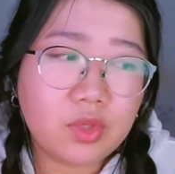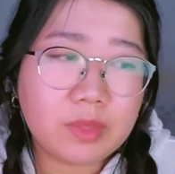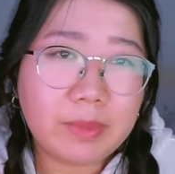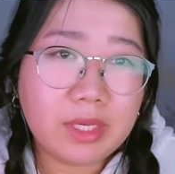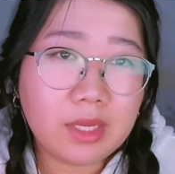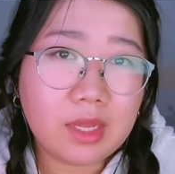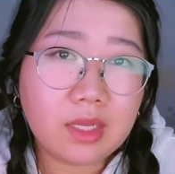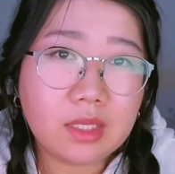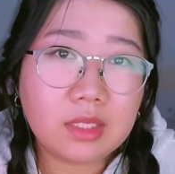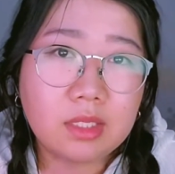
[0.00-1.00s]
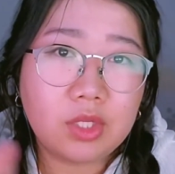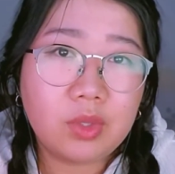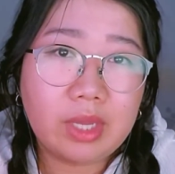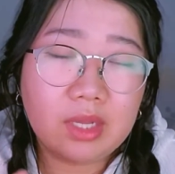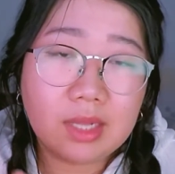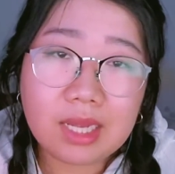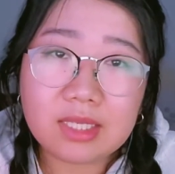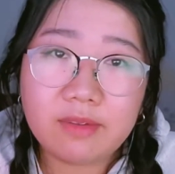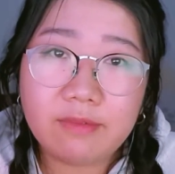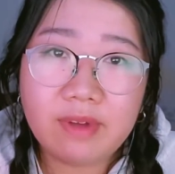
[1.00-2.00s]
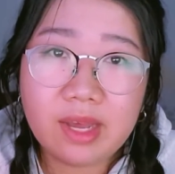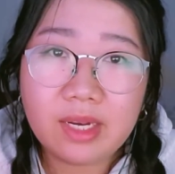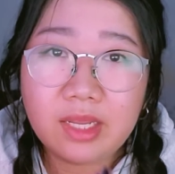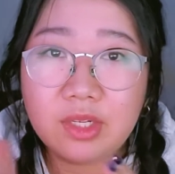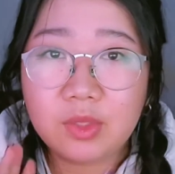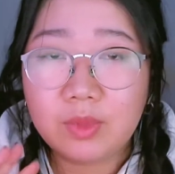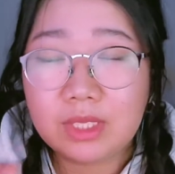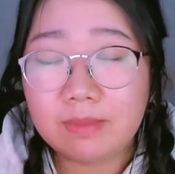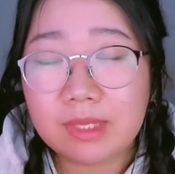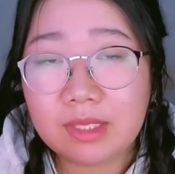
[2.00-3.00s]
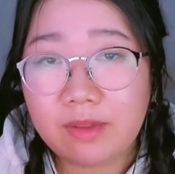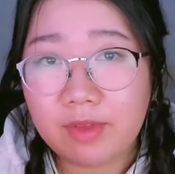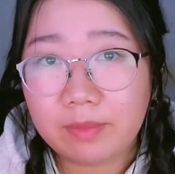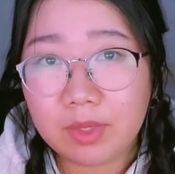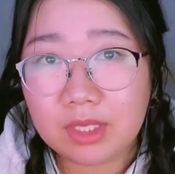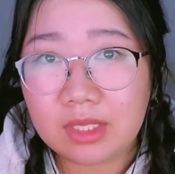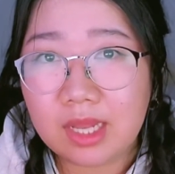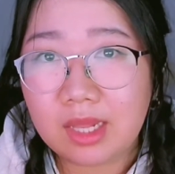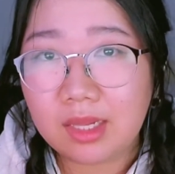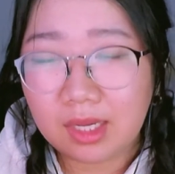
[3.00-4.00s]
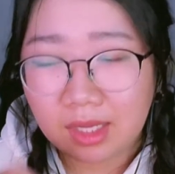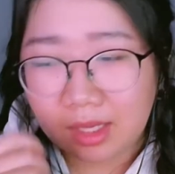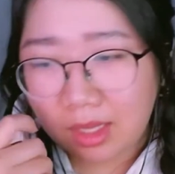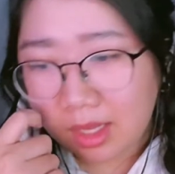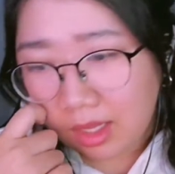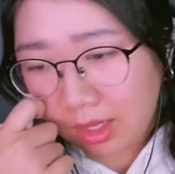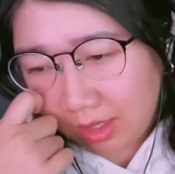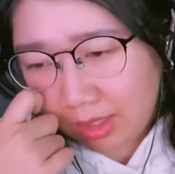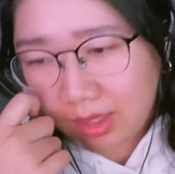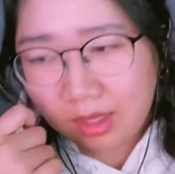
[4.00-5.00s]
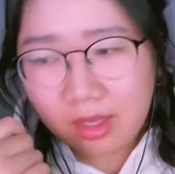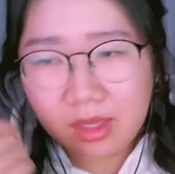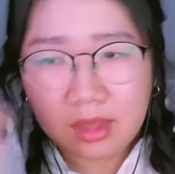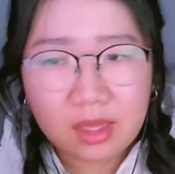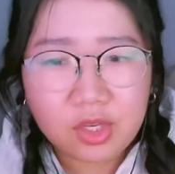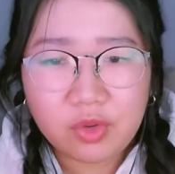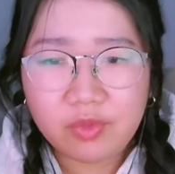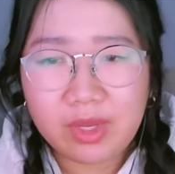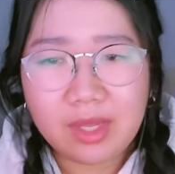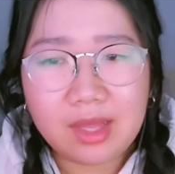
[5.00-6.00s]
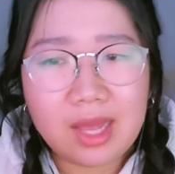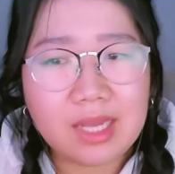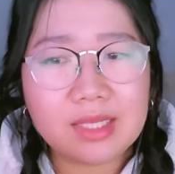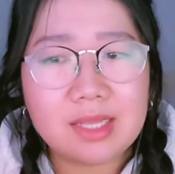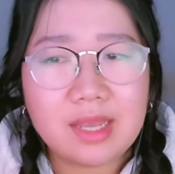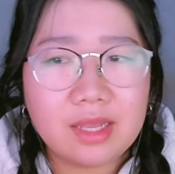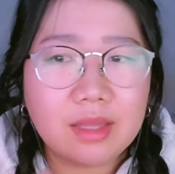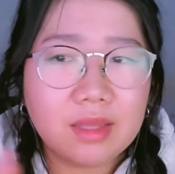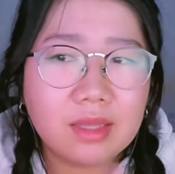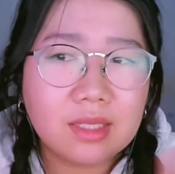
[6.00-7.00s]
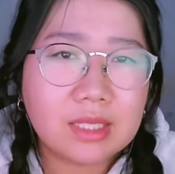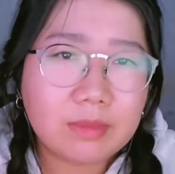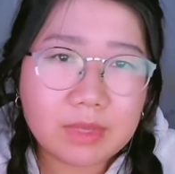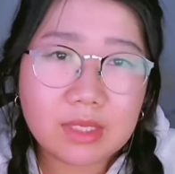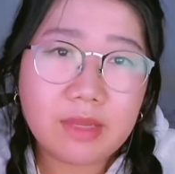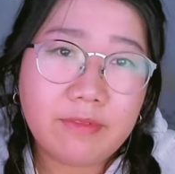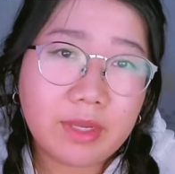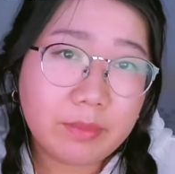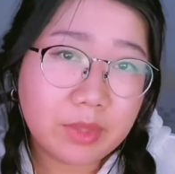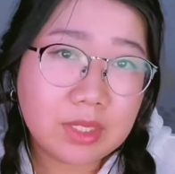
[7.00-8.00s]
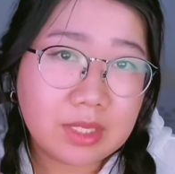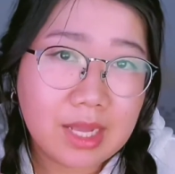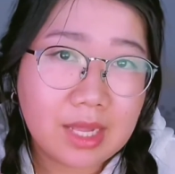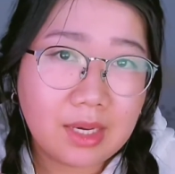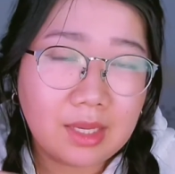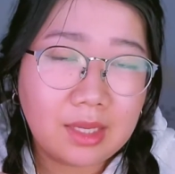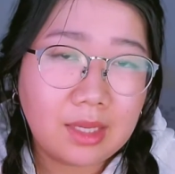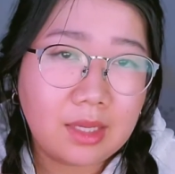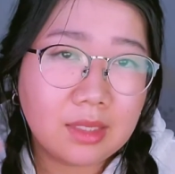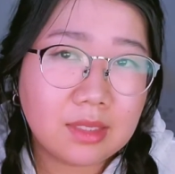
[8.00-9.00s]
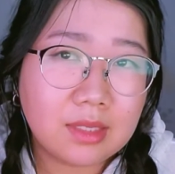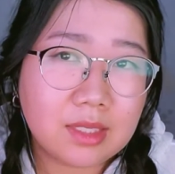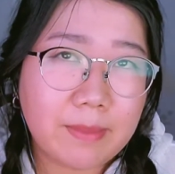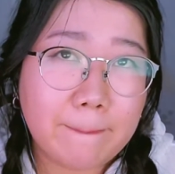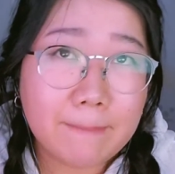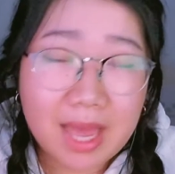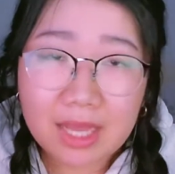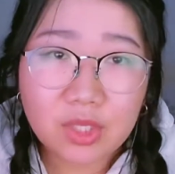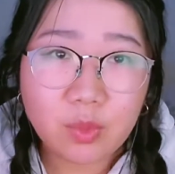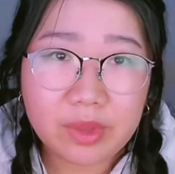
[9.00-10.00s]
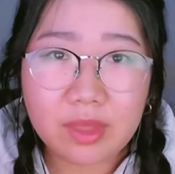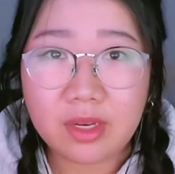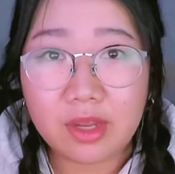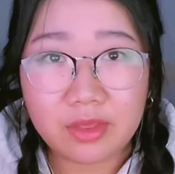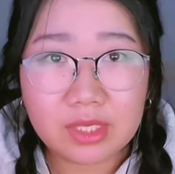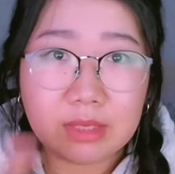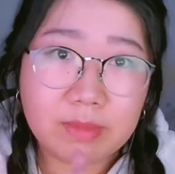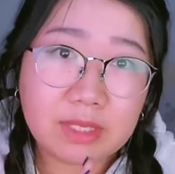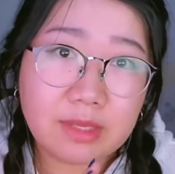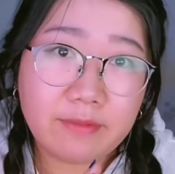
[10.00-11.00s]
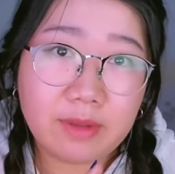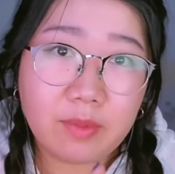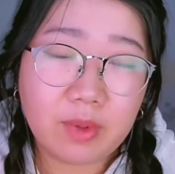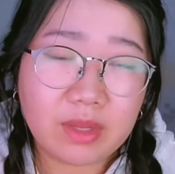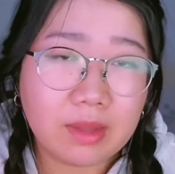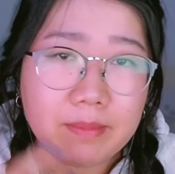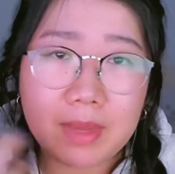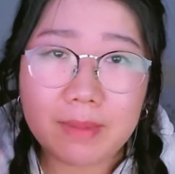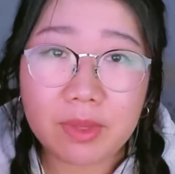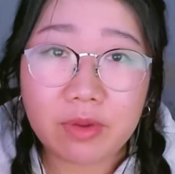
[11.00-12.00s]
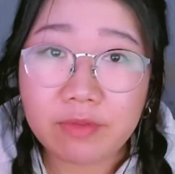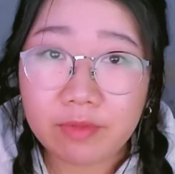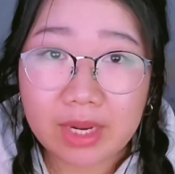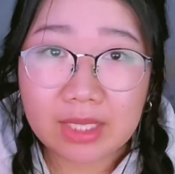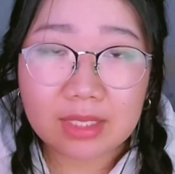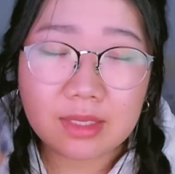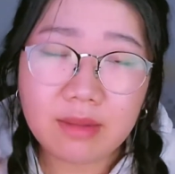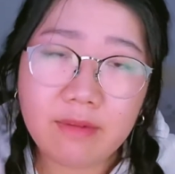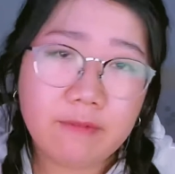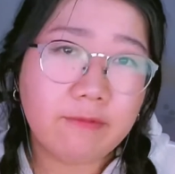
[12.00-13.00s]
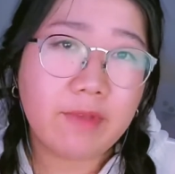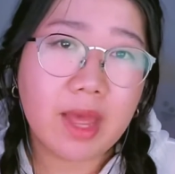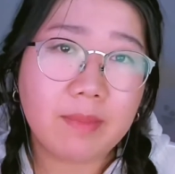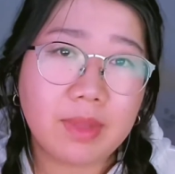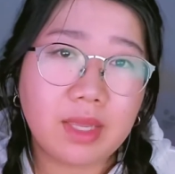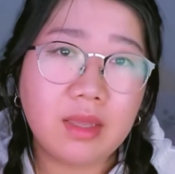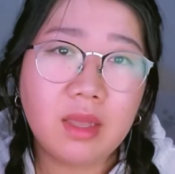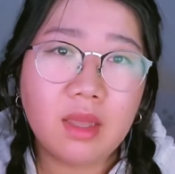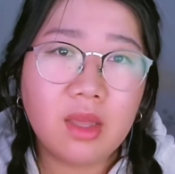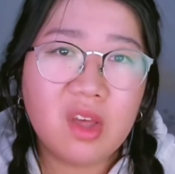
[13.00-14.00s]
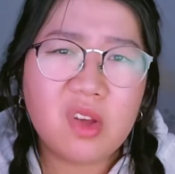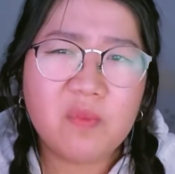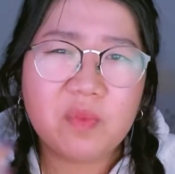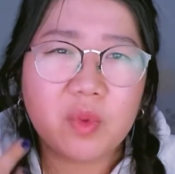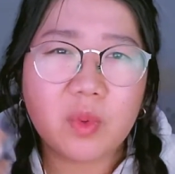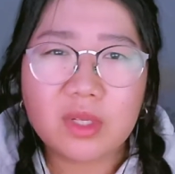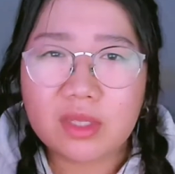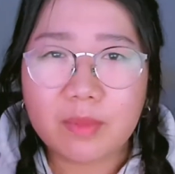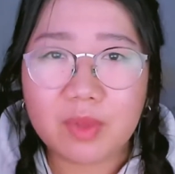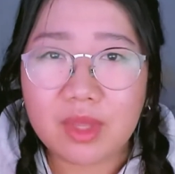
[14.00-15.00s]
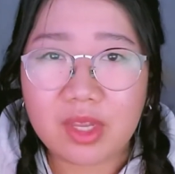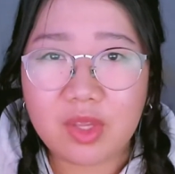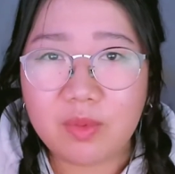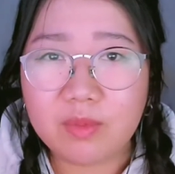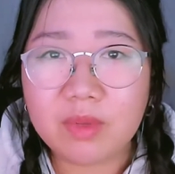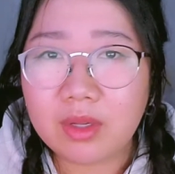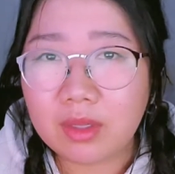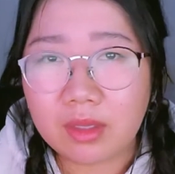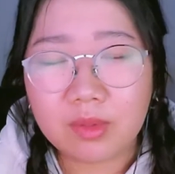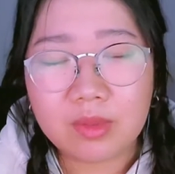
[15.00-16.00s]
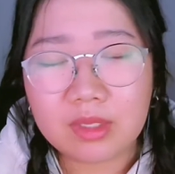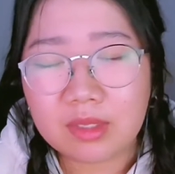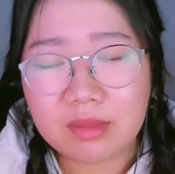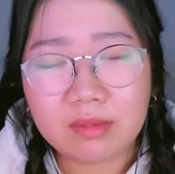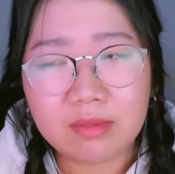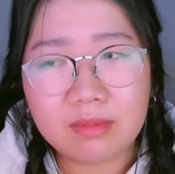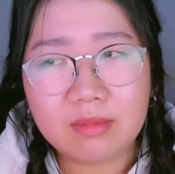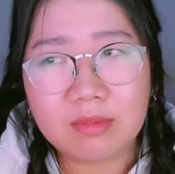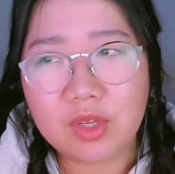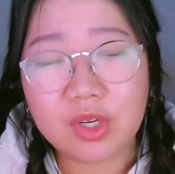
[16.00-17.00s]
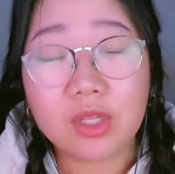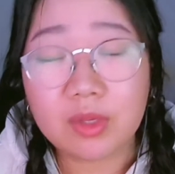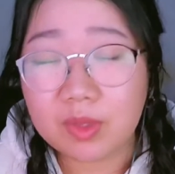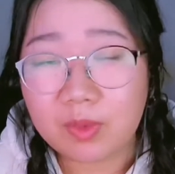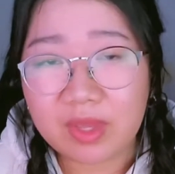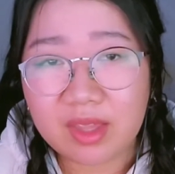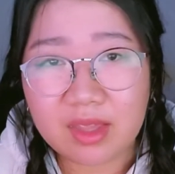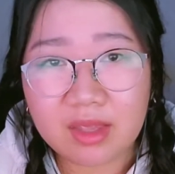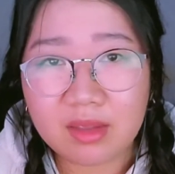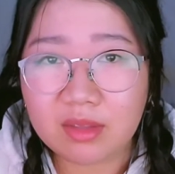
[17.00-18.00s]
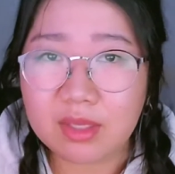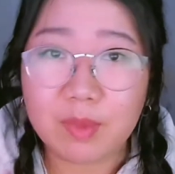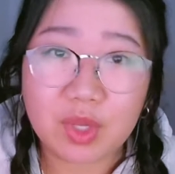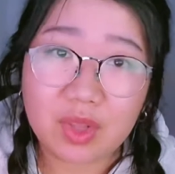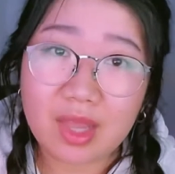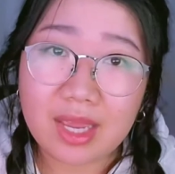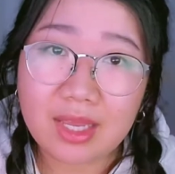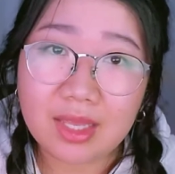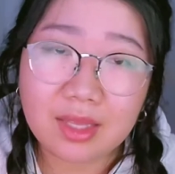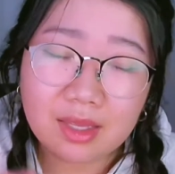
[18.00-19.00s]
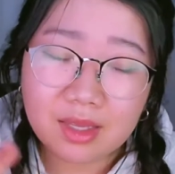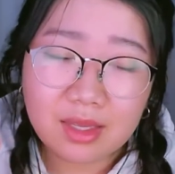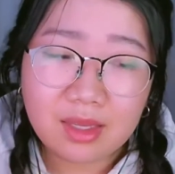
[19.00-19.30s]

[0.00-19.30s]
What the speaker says: Just because you get classified into a specific personality and then you realize that the specific personality doesn't match with another specific one that may be your friends, family, or someone that you're close with, someone you like,